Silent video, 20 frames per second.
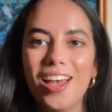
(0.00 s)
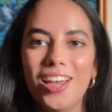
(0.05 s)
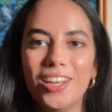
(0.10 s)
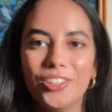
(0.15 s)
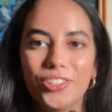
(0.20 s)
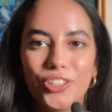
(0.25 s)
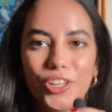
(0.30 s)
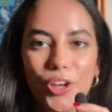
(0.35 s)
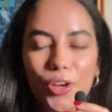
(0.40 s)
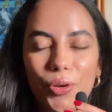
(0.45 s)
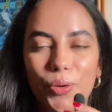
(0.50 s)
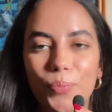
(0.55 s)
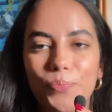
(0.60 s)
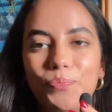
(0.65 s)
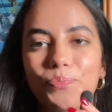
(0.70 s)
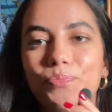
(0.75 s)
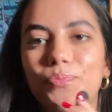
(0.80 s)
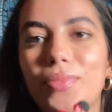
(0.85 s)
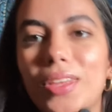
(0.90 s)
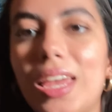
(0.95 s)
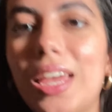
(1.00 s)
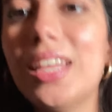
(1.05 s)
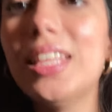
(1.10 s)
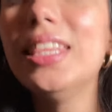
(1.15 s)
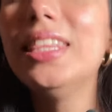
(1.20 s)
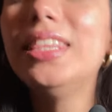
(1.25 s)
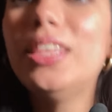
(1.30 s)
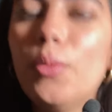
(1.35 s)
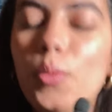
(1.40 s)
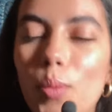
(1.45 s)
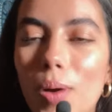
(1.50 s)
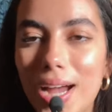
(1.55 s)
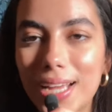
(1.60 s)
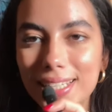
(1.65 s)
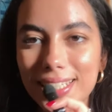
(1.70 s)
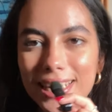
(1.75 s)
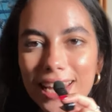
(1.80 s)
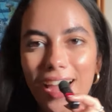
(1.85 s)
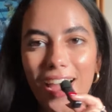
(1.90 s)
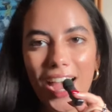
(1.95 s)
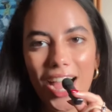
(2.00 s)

So the ones that